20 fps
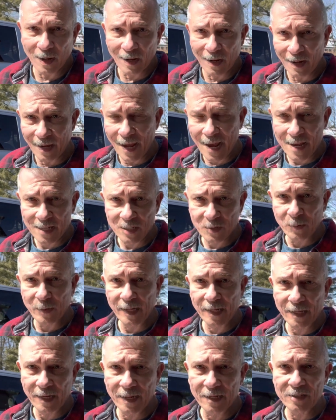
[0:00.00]
last
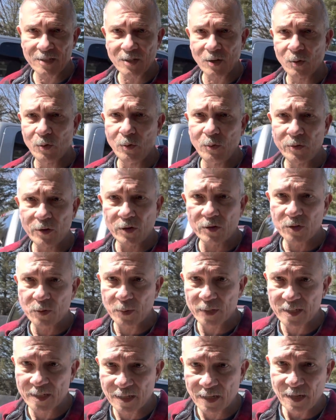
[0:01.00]
weekend, so who knows
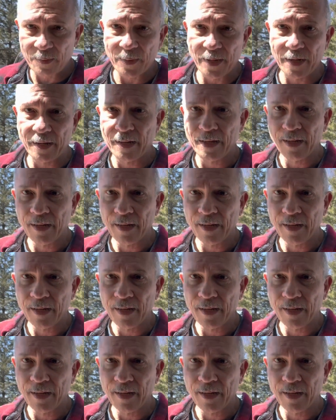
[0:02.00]
what's coming.